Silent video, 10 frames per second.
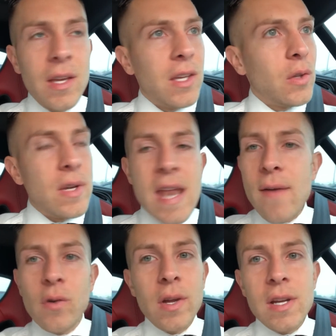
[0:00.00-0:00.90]
you'll
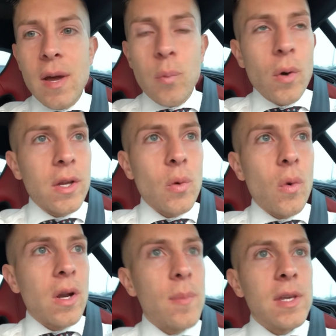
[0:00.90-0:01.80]
never end up where you
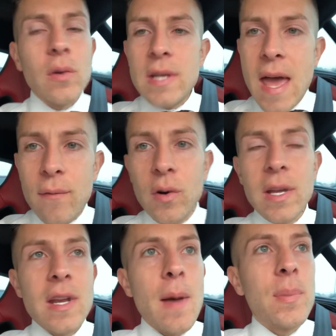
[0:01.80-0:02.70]
want to be. You'll never
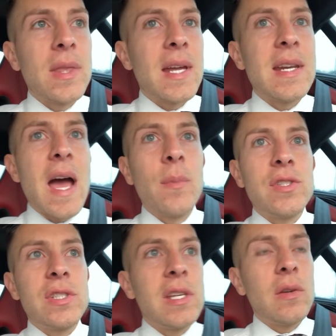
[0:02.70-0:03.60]
end up in that diamond
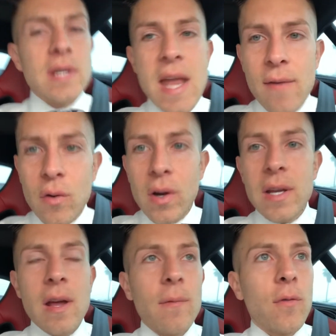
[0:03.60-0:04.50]
seat. You'll never
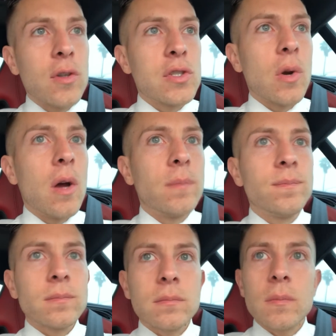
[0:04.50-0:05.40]
end up first row.
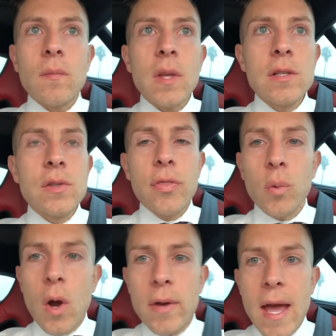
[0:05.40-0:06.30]
So
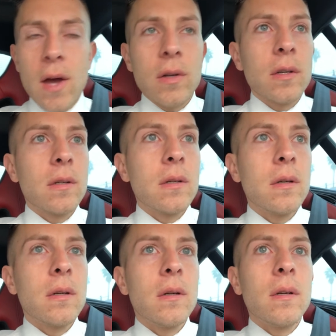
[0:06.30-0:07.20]
throw down
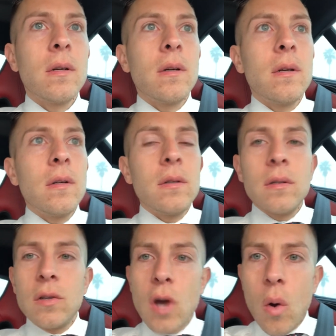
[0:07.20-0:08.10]

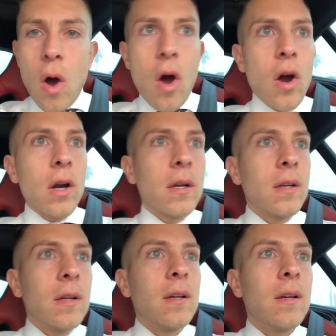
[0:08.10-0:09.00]
go hard,
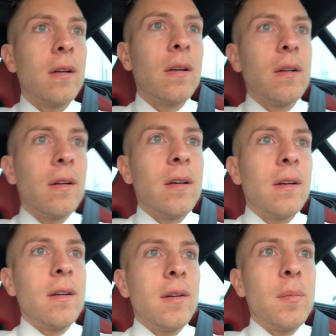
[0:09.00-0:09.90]

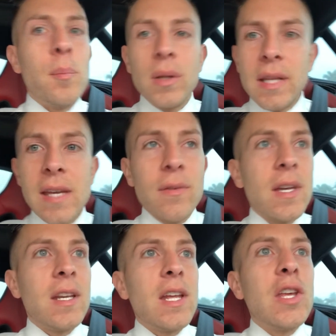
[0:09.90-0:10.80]
believe
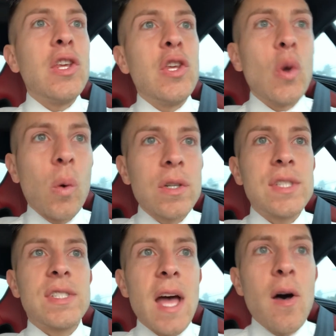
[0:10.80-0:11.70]
in
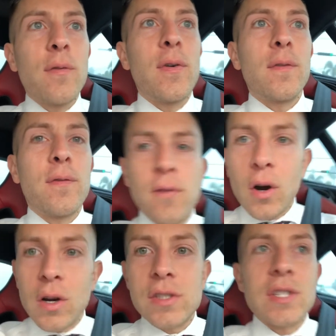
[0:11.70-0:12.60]
yourself
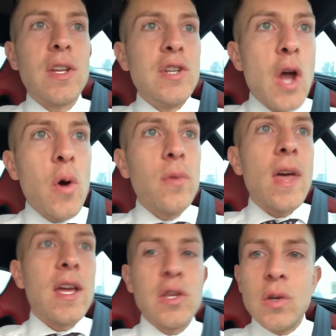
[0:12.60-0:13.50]
first. Know
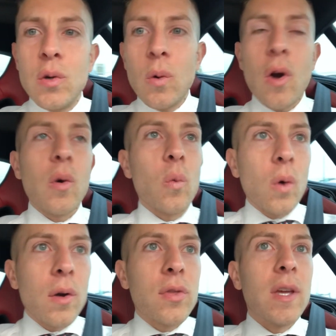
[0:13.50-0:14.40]
that you are
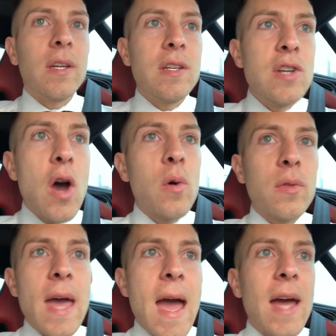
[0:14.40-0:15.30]
worth it. Know
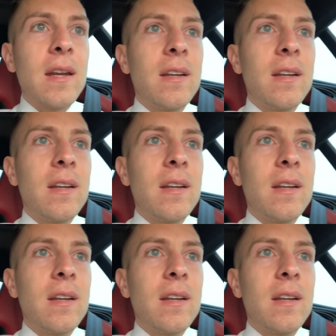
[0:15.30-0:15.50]
that